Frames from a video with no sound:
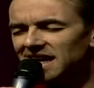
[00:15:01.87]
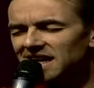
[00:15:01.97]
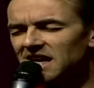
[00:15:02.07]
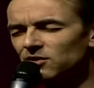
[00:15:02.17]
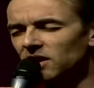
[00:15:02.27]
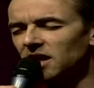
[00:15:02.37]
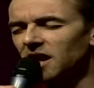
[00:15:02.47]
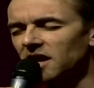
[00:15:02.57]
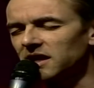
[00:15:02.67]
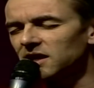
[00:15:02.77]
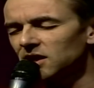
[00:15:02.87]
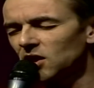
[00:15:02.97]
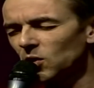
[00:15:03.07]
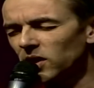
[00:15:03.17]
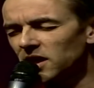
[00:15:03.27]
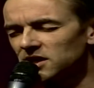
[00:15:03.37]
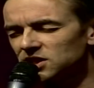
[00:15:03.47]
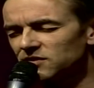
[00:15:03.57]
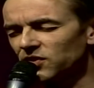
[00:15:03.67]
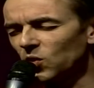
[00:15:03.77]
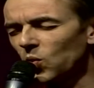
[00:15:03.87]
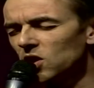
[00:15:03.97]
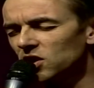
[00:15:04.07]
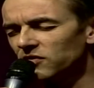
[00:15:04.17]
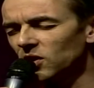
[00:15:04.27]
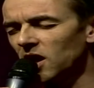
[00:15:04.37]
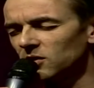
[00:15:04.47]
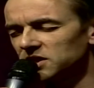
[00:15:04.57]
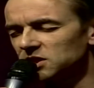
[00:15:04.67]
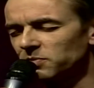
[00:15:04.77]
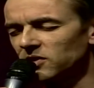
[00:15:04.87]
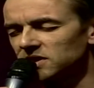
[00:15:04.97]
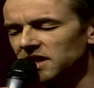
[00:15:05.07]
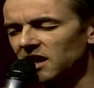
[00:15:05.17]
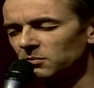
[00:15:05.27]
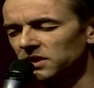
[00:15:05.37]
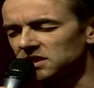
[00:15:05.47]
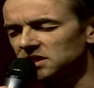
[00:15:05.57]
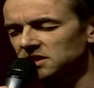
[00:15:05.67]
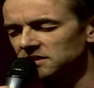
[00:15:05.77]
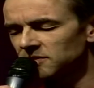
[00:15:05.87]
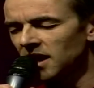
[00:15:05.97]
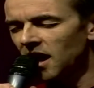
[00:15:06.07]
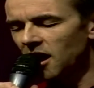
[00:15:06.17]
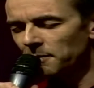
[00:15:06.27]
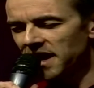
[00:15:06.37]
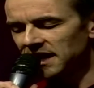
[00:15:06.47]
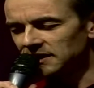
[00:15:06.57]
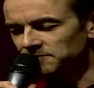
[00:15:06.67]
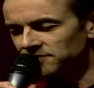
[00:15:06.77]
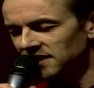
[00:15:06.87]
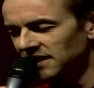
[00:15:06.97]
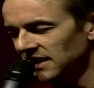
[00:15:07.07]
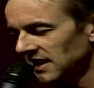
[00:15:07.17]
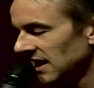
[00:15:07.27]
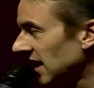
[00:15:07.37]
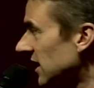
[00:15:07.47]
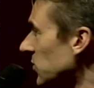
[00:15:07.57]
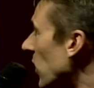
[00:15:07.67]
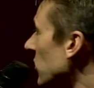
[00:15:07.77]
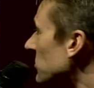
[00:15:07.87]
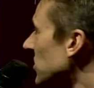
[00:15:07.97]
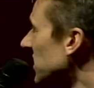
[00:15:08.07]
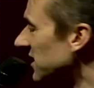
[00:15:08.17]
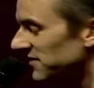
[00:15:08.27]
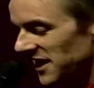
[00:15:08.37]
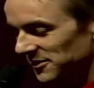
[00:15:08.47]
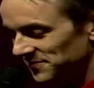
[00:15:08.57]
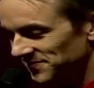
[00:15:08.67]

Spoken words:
hearer alike, we ask for the work of your Holy Spirit to help us. Amen. Let's welcome Steve now.